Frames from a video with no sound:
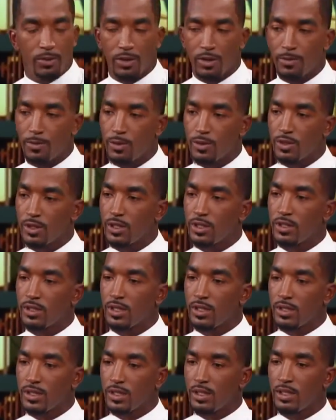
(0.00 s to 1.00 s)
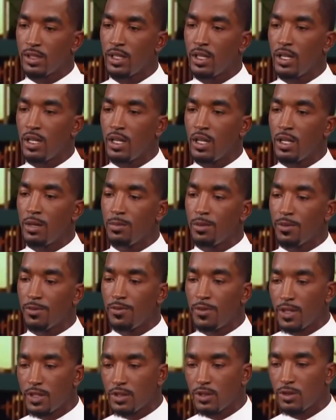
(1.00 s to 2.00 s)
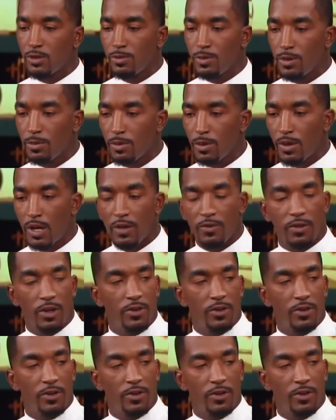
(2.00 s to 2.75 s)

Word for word: one of the most consistent professional people I've